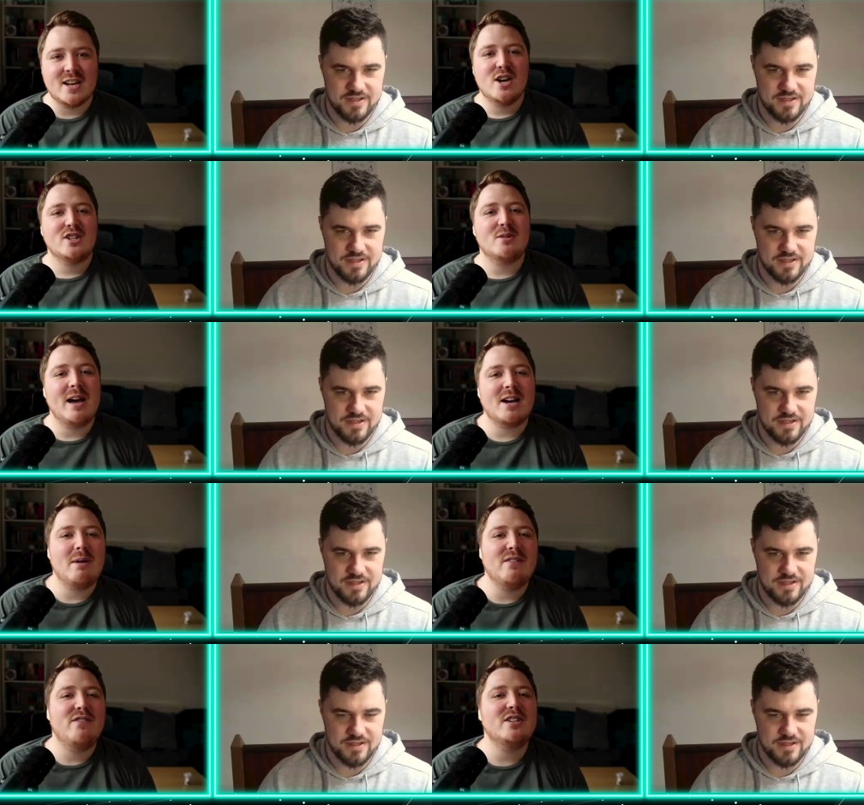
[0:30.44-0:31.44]
Speaker 1: So, Mark, my
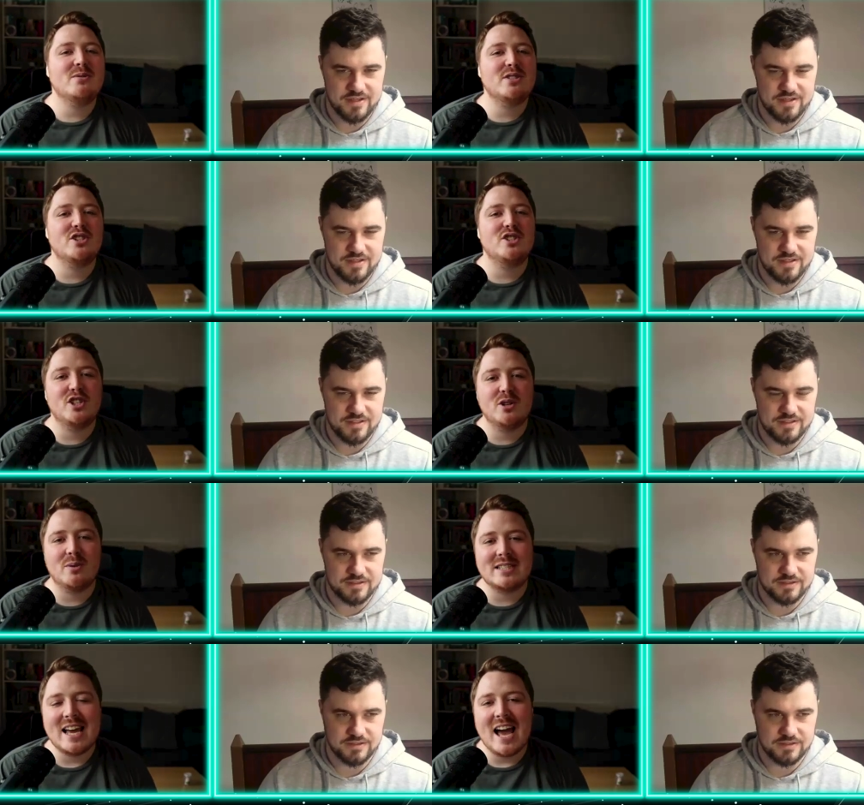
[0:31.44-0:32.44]
first question to you
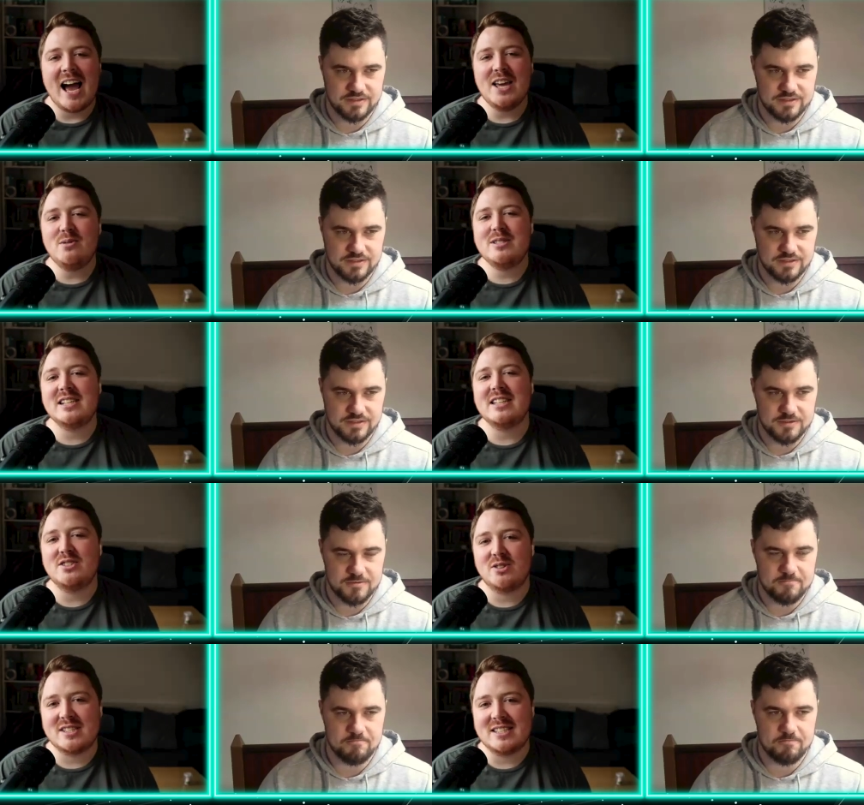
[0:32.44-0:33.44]
is: Are you still
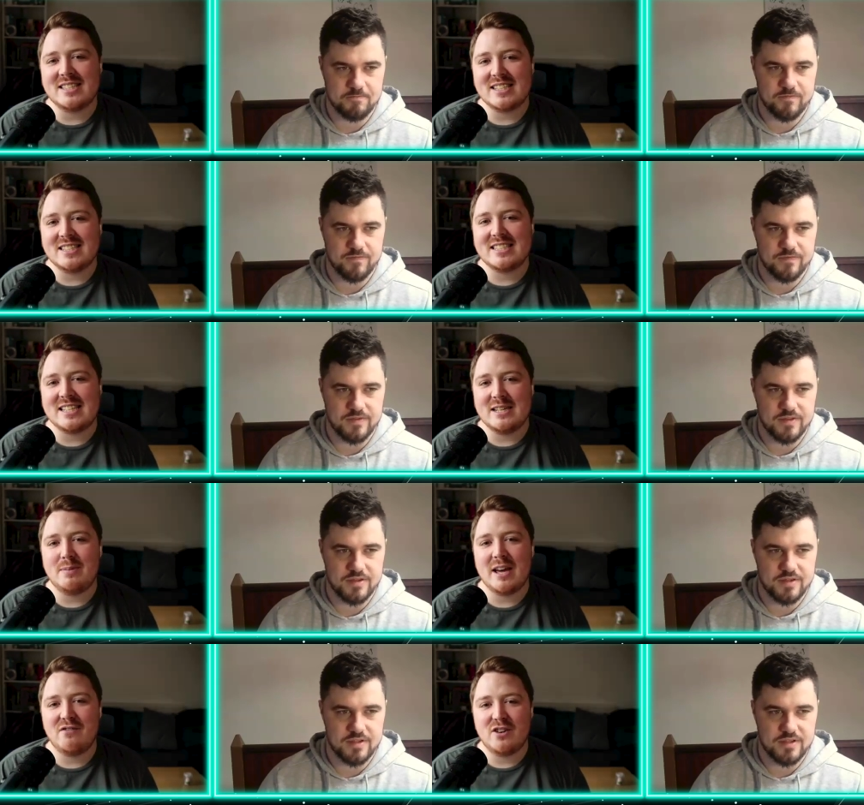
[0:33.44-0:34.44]
interested in seeing
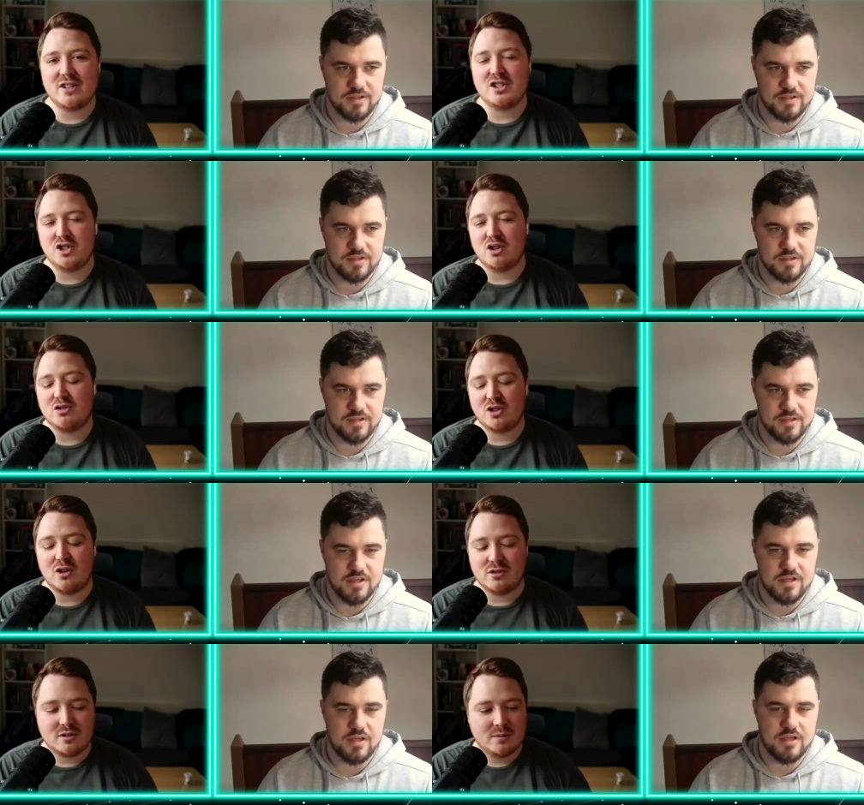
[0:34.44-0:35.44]
Stipe versus Jon
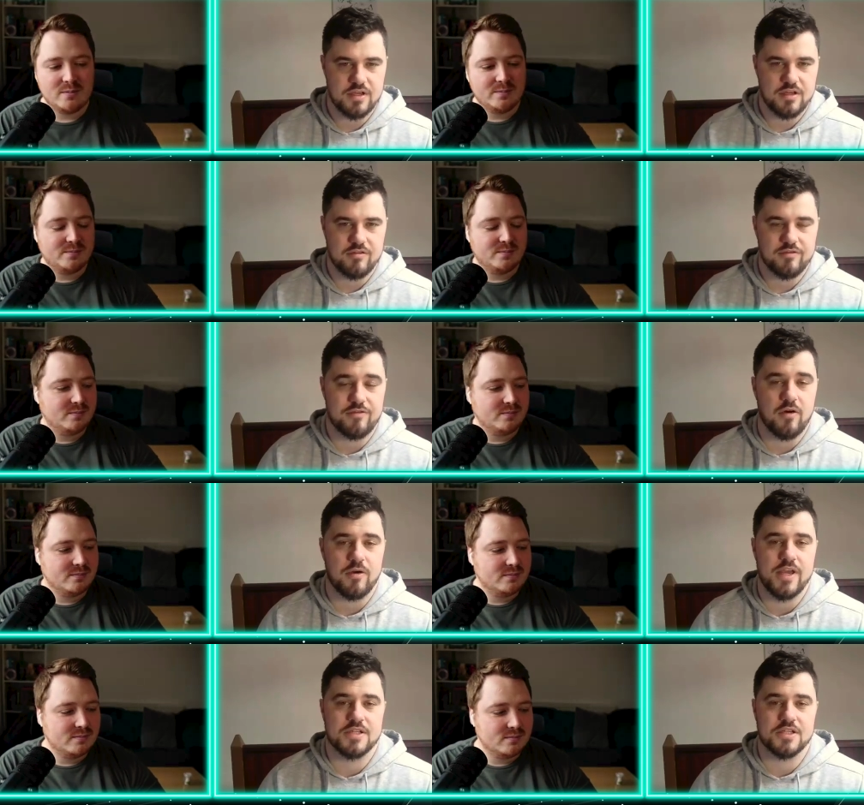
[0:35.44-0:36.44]
Jones?
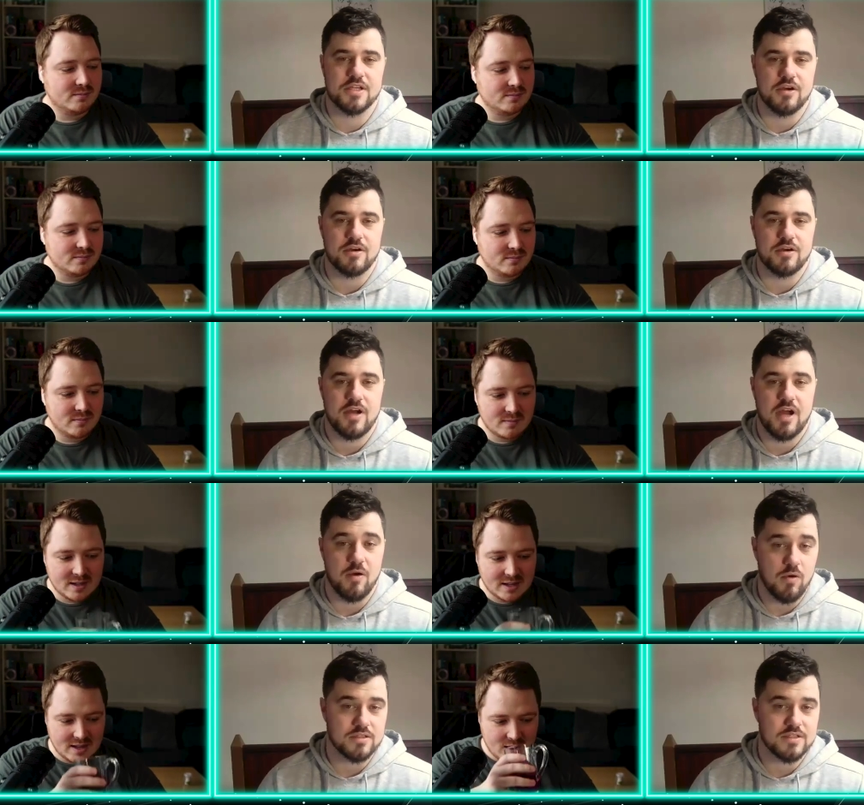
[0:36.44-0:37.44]
Speaker 2: Four years ago,
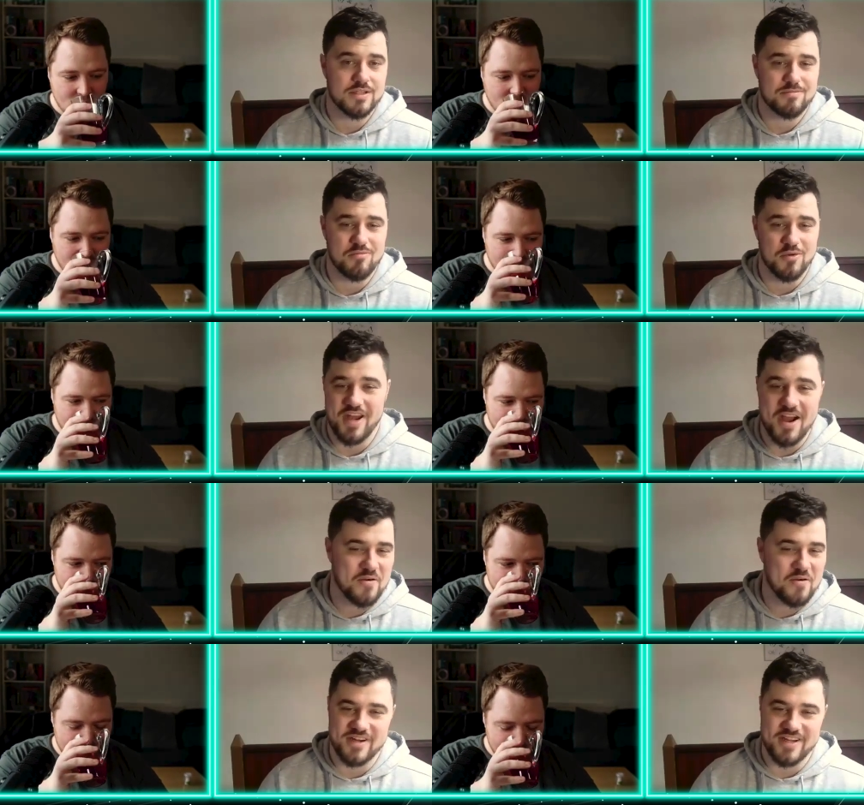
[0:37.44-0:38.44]
I was, but
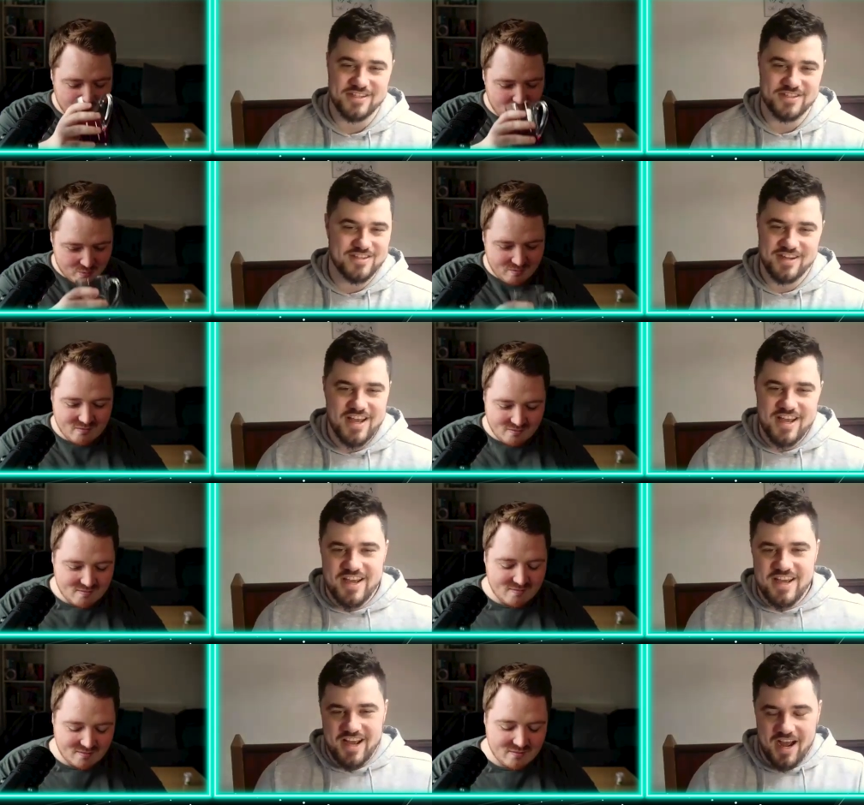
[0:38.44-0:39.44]
now it's.
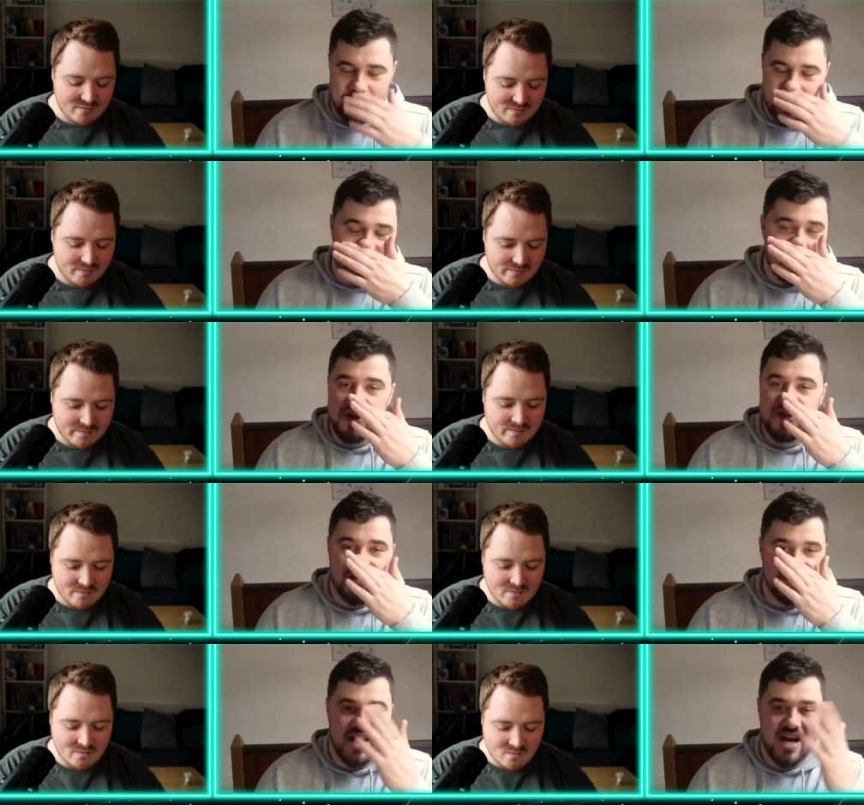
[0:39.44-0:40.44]
Um, there's no
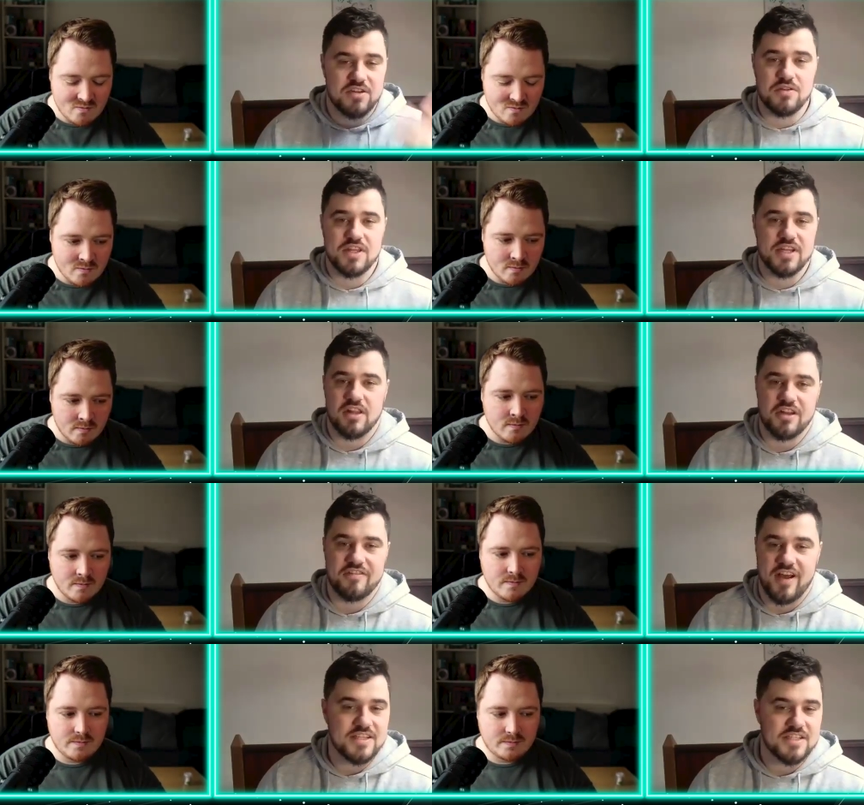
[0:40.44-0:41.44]
interest there. I don't think a lot
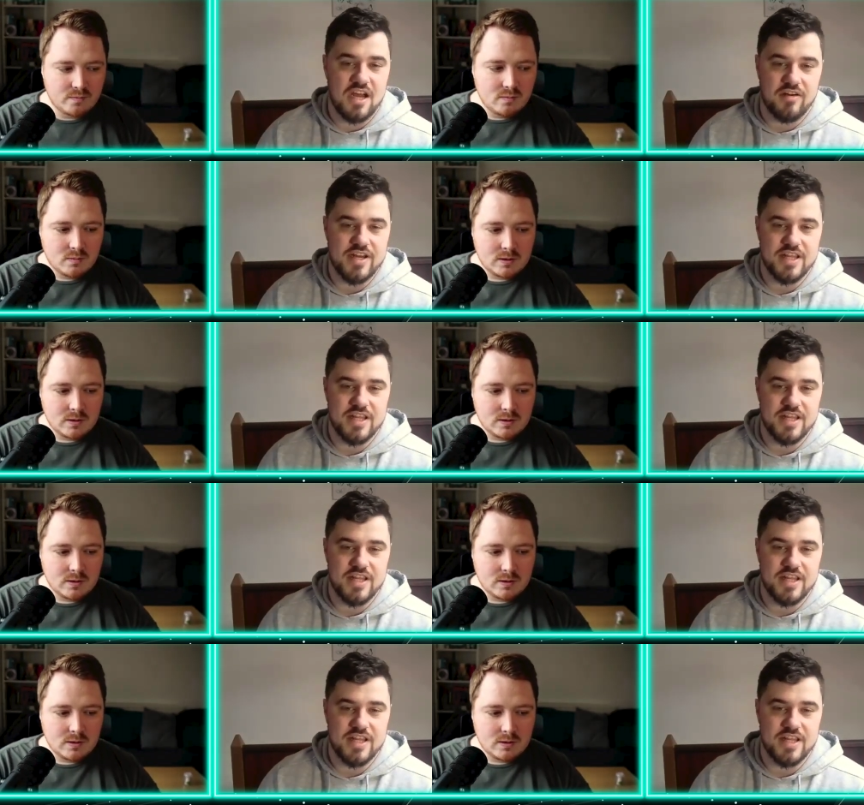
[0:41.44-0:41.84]
of fans are